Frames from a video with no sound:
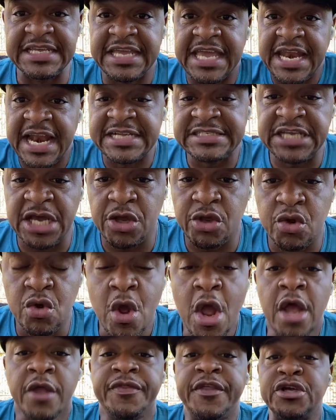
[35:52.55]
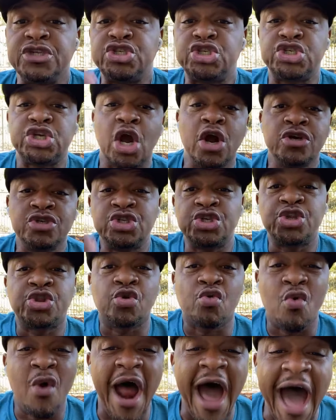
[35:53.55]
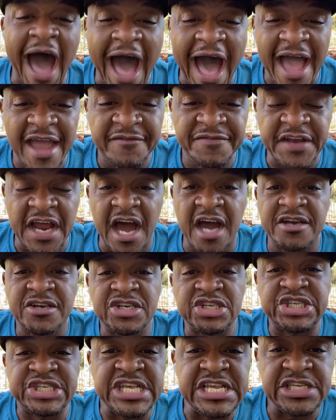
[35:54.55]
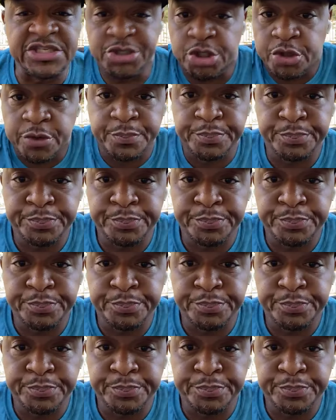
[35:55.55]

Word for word: Can I tell you, the church thrived under Caesar.